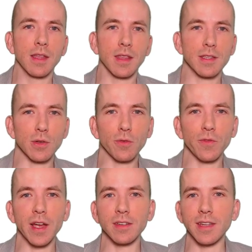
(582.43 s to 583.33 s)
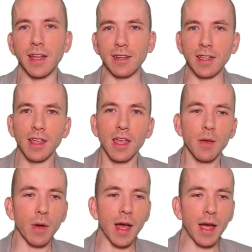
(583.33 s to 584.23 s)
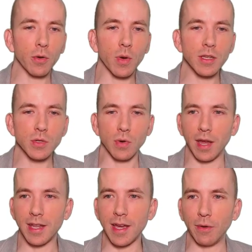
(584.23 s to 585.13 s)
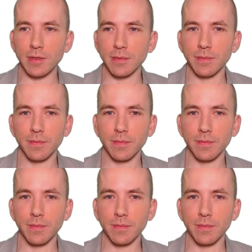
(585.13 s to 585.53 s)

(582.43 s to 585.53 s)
This is all fine and dandy, but how do I try it out?